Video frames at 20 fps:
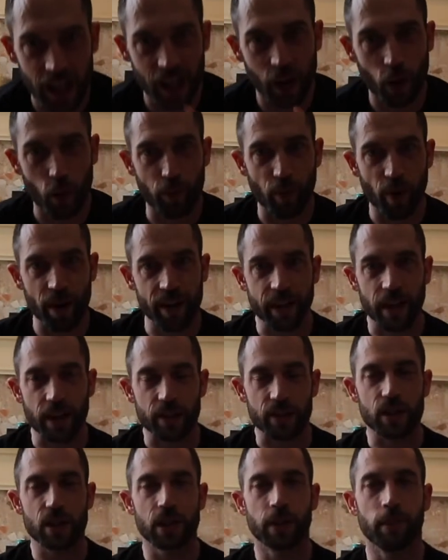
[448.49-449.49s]
a little
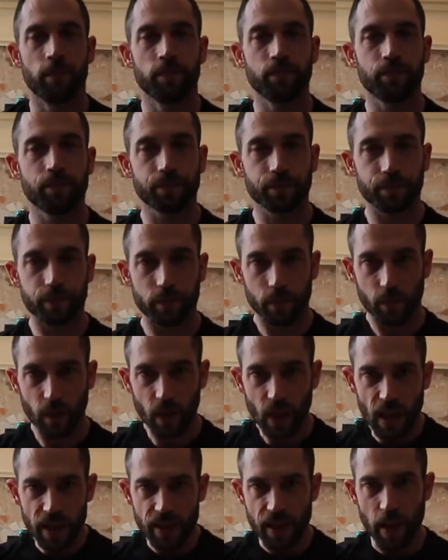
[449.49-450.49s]
breakdance.
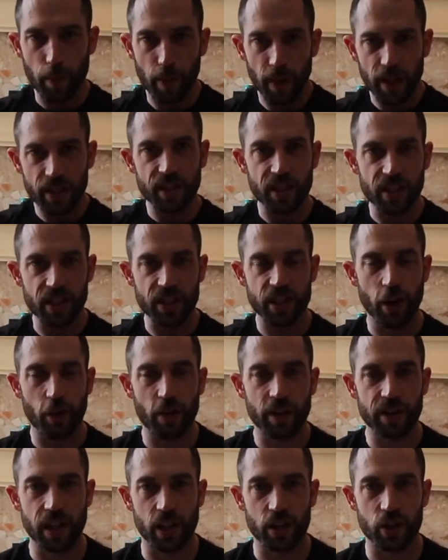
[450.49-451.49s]
That ability to
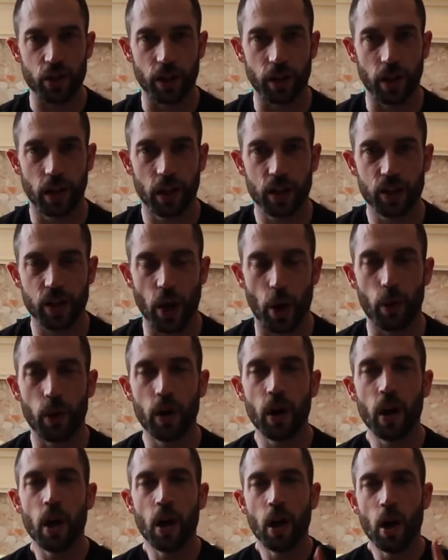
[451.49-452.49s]
generate tension. So
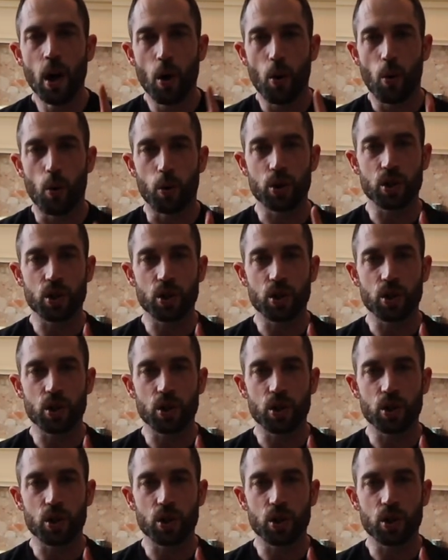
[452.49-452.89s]
we'll